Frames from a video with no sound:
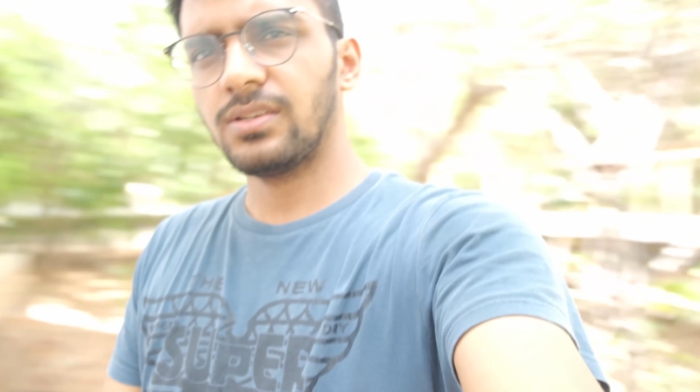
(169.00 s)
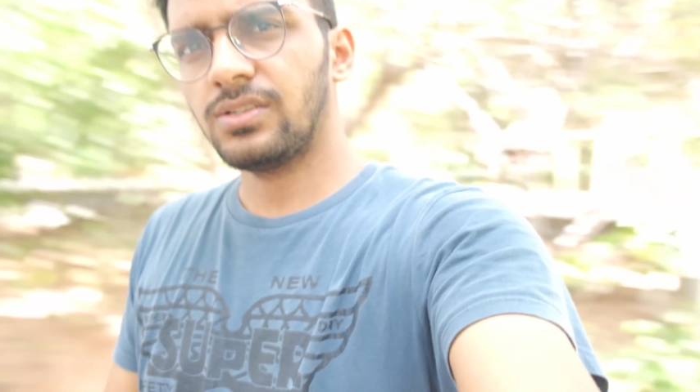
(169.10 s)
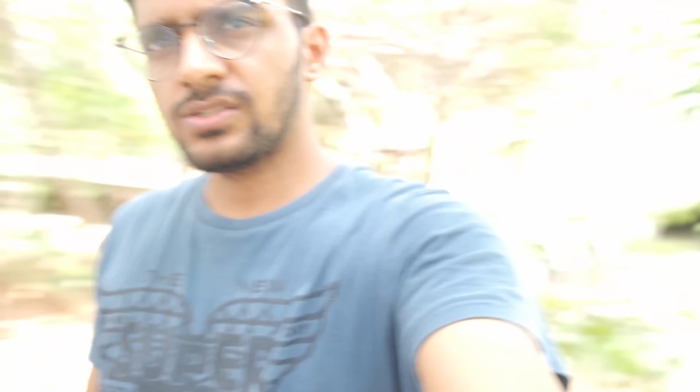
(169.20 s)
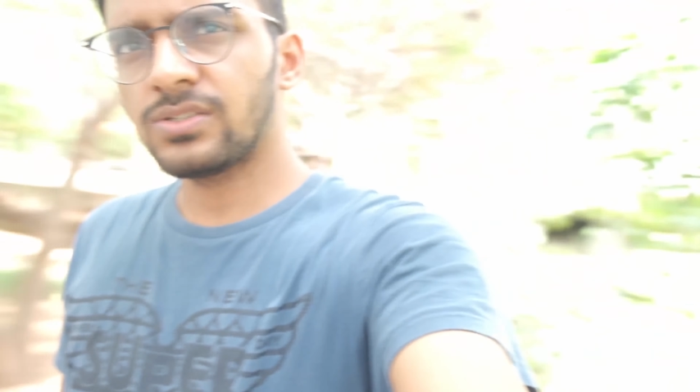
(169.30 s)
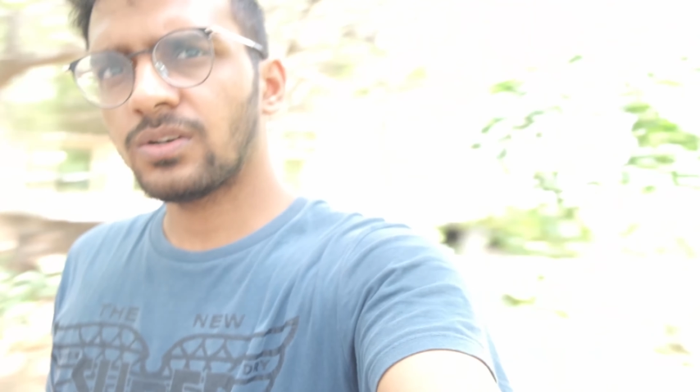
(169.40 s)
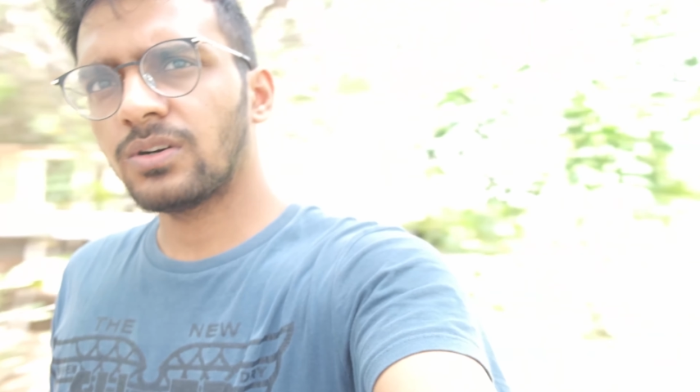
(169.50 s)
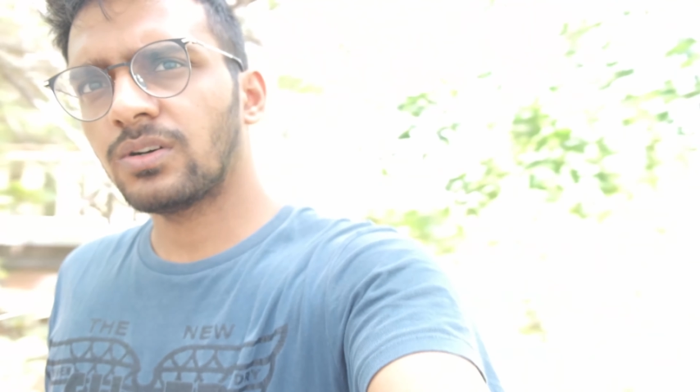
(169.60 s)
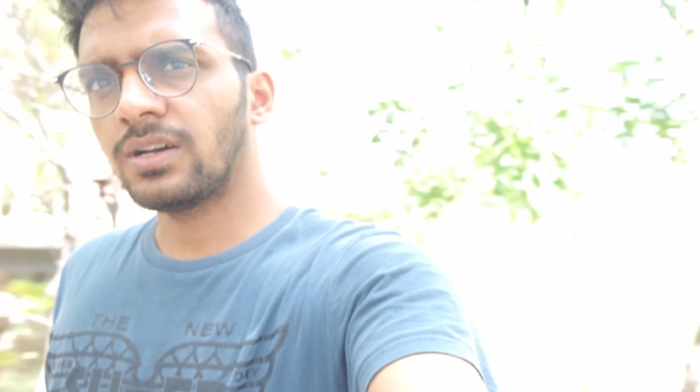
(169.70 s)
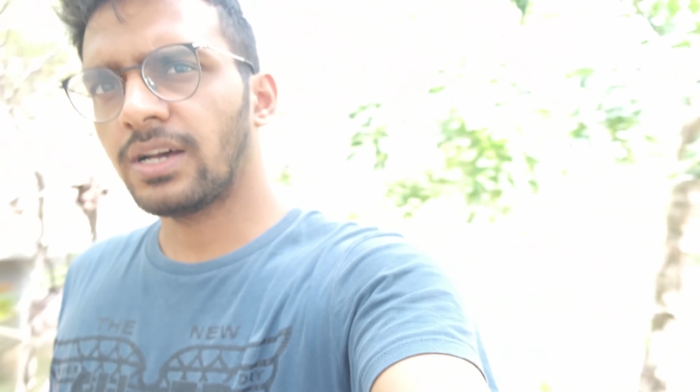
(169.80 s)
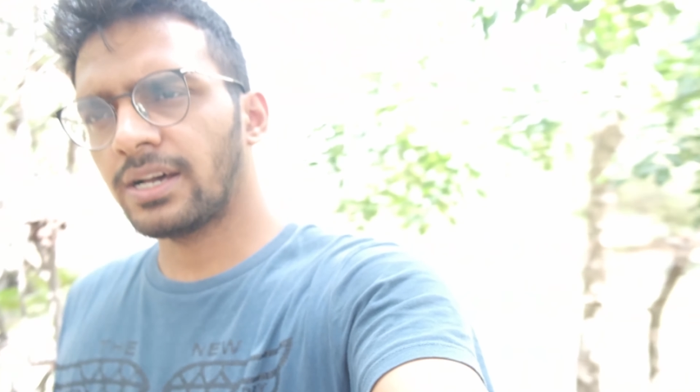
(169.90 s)
So
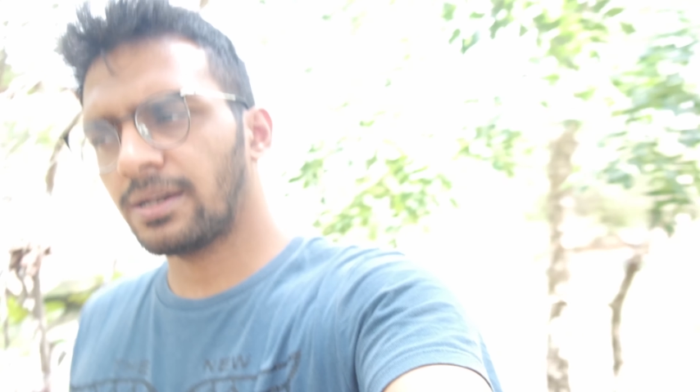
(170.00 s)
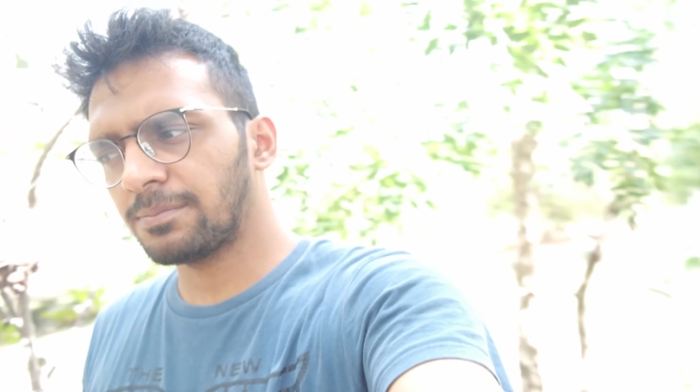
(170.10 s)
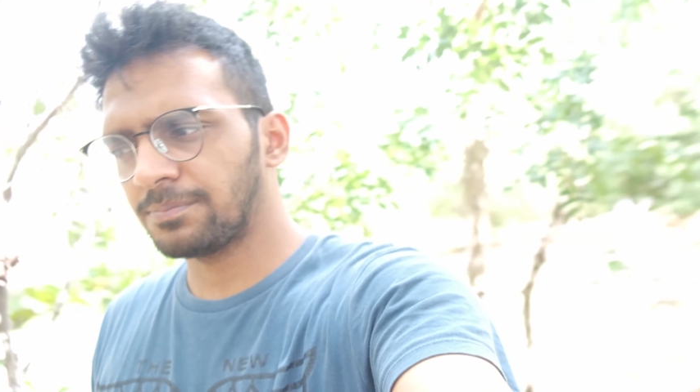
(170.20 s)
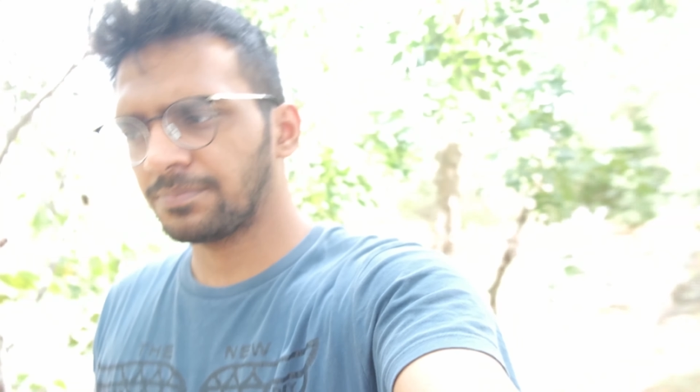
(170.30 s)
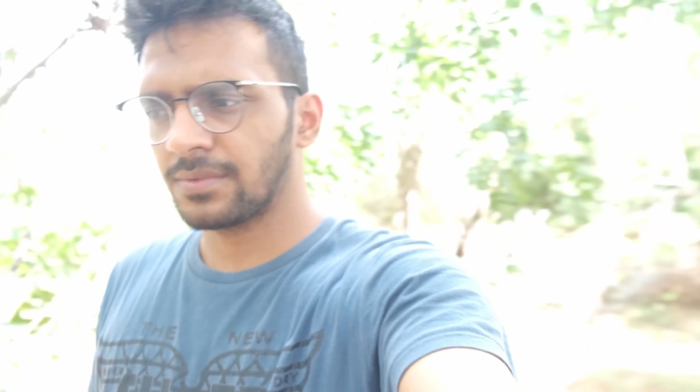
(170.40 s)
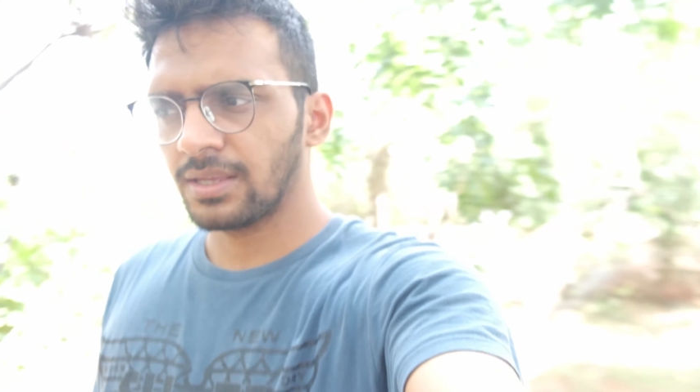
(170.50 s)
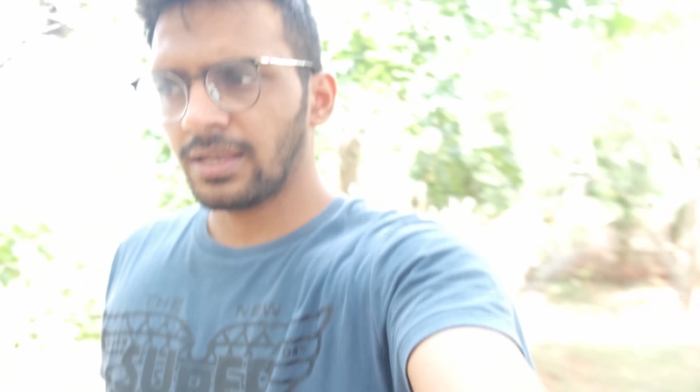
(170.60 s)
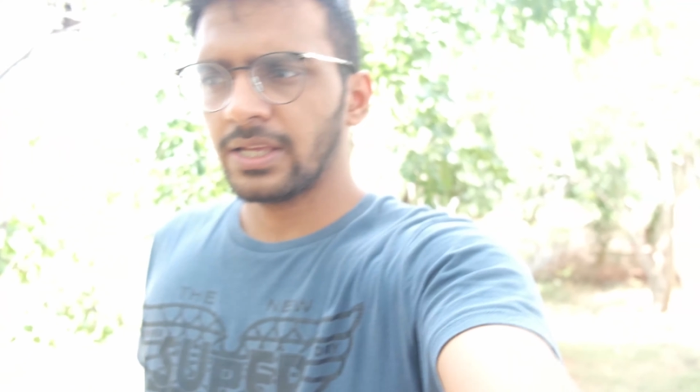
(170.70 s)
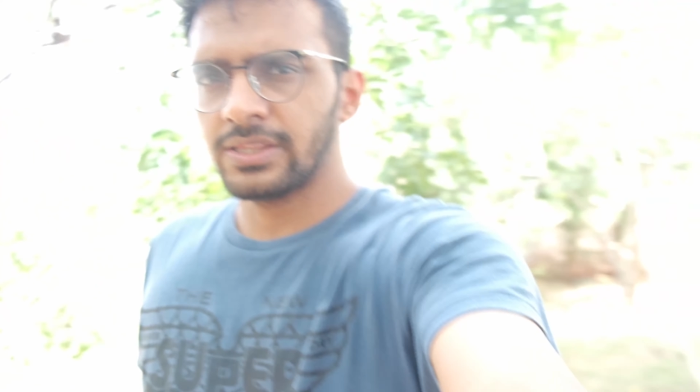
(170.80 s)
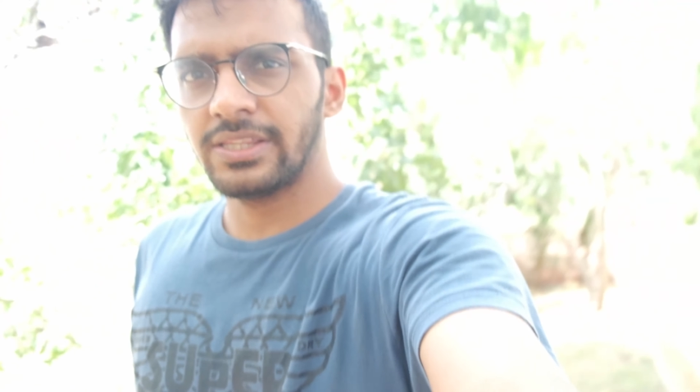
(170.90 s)

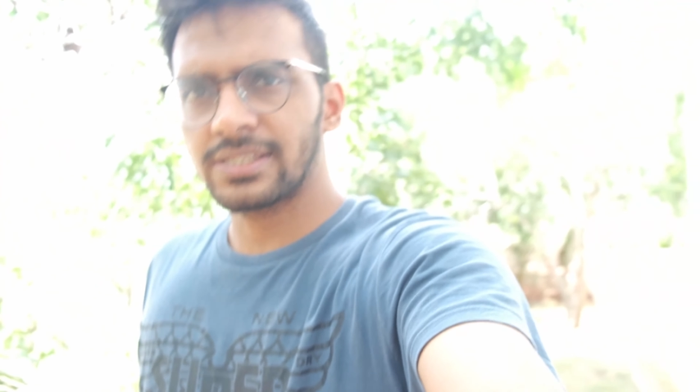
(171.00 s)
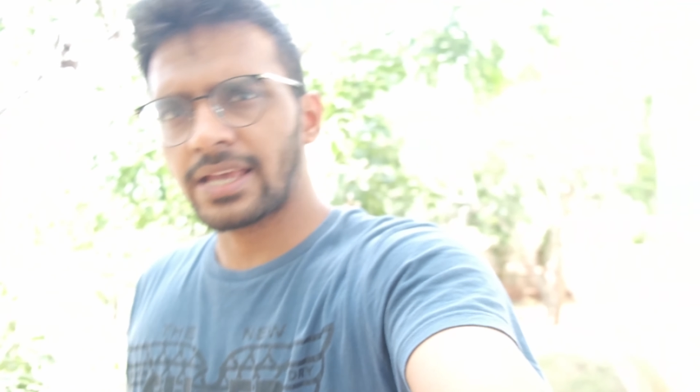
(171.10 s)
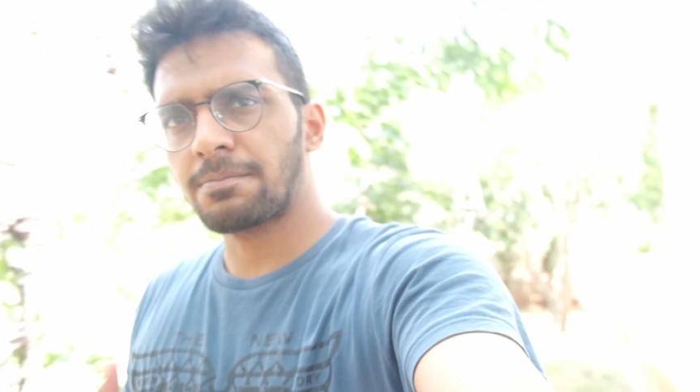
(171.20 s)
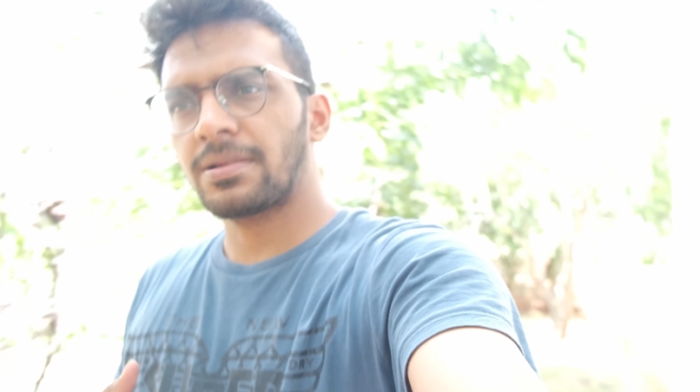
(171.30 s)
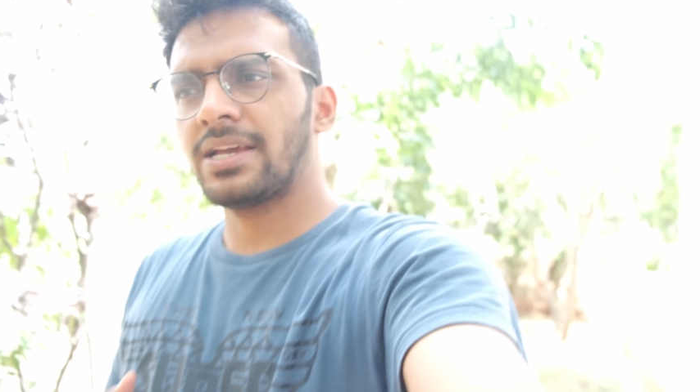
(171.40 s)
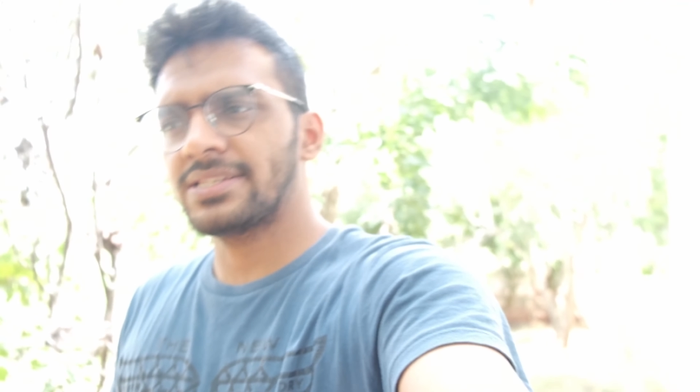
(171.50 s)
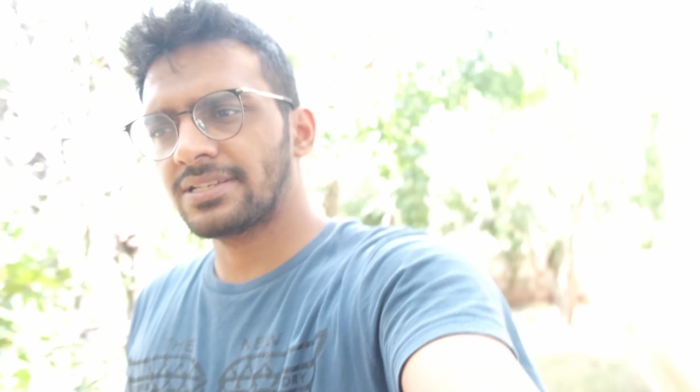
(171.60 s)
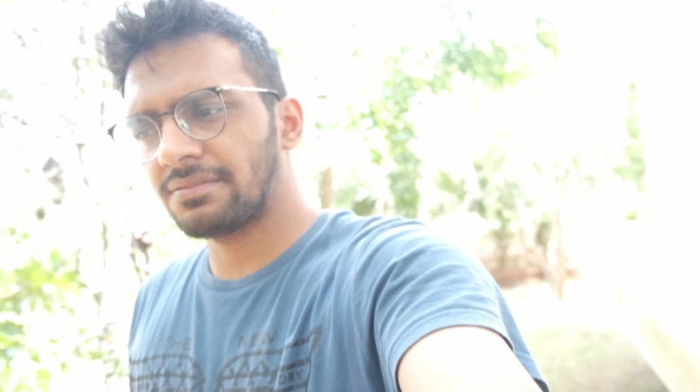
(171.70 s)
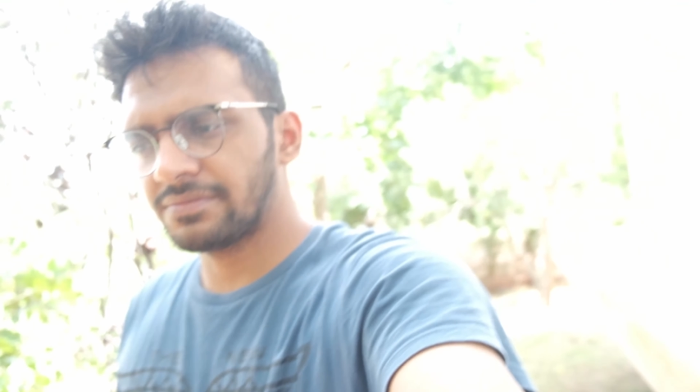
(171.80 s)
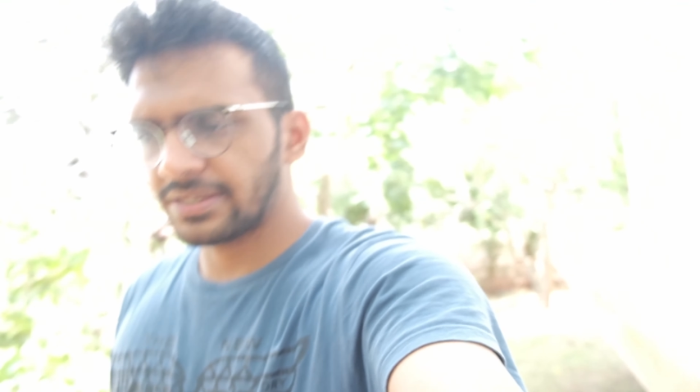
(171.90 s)
this camera itself,